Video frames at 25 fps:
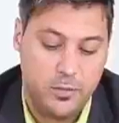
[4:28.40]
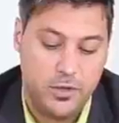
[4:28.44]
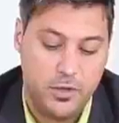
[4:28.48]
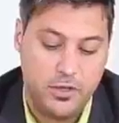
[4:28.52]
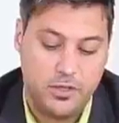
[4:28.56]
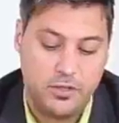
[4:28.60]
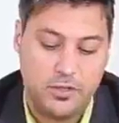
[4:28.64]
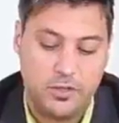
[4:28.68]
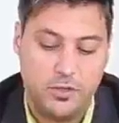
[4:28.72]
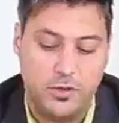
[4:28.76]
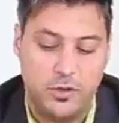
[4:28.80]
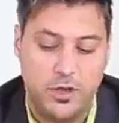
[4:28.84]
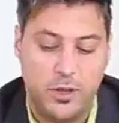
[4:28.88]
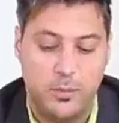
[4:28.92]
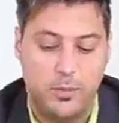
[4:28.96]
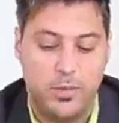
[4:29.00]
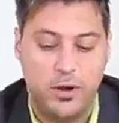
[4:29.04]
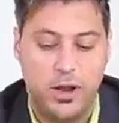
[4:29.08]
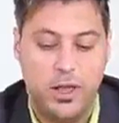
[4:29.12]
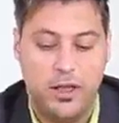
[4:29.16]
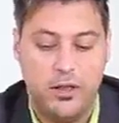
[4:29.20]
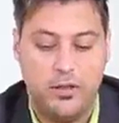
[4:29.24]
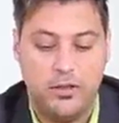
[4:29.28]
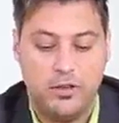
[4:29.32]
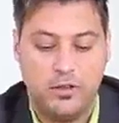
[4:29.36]
means you can
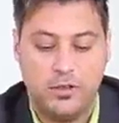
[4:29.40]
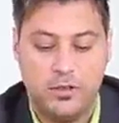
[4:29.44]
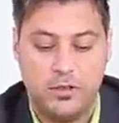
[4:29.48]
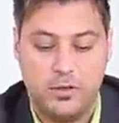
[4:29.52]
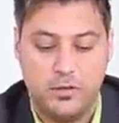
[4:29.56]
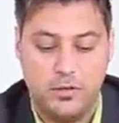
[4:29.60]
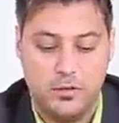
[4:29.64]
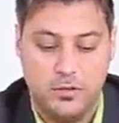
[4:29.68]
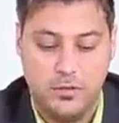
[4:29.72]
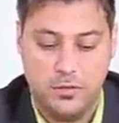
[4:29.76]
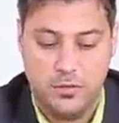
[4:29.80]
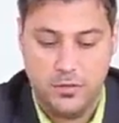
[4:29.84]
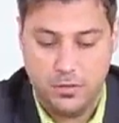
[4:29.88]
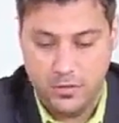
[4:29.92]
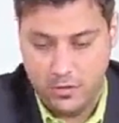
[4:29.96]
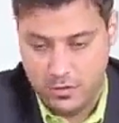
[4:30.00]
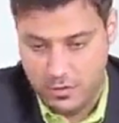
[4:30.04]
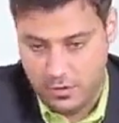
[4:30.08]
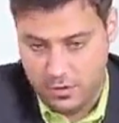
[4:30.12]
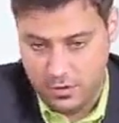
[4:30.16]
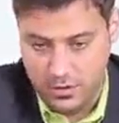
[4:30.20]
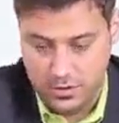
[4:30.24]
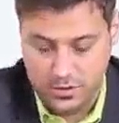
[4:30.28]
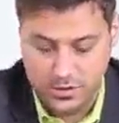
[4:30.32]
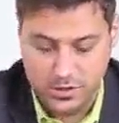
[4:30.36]
play this
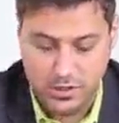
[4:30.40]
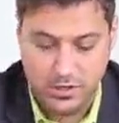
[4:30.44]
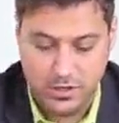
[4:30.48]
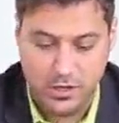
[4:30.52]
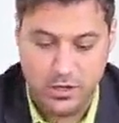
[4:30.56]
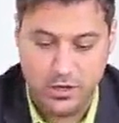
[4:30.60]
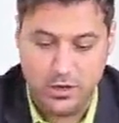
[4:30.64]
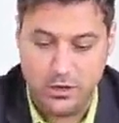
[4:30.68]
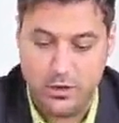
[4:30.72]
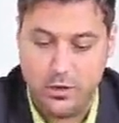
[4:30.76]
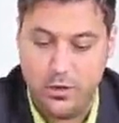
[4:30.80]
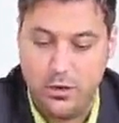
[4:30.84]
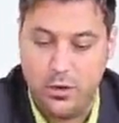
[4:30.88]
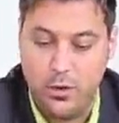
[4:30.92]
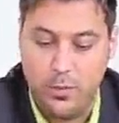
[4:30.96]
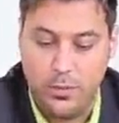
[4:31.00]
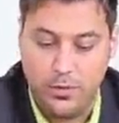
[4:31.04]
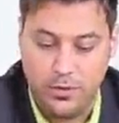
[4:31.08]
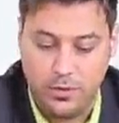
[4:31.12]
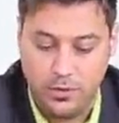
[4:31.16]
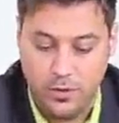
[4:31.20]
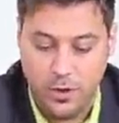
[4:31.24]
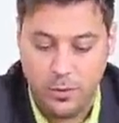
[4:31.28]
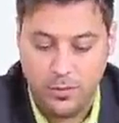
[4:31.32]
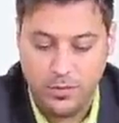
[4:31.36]
sitting
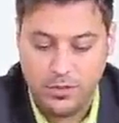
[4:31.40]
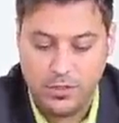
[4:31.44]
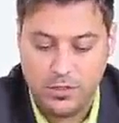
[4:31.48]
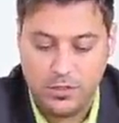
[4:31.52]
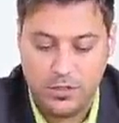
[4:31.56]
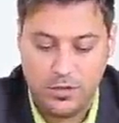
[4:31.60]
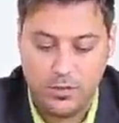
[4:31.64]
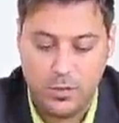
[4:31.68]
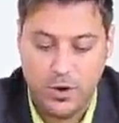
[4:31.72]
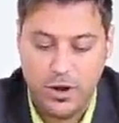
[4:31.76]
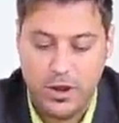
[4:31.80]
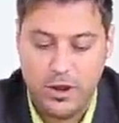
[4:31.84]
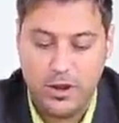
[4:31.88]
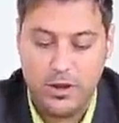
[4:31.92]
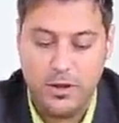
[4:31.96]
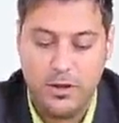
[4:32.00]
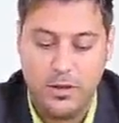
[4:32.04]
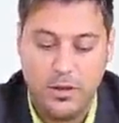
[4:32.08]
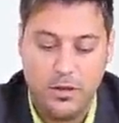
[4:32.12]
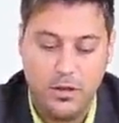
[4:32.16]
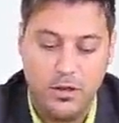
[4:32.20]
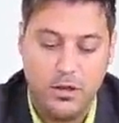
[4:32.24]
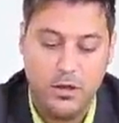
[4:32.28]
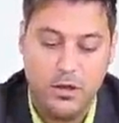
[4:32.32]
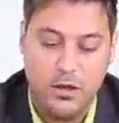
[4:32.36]
in the opposite way.
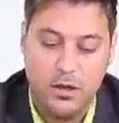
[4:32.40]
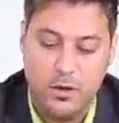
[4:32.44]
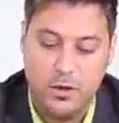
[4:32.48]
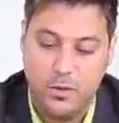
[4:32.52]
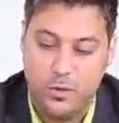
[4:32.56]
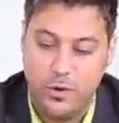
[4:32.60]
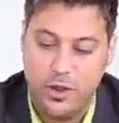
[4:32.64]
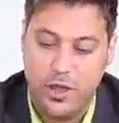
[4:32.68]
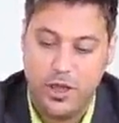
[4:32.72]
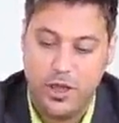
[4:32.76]
We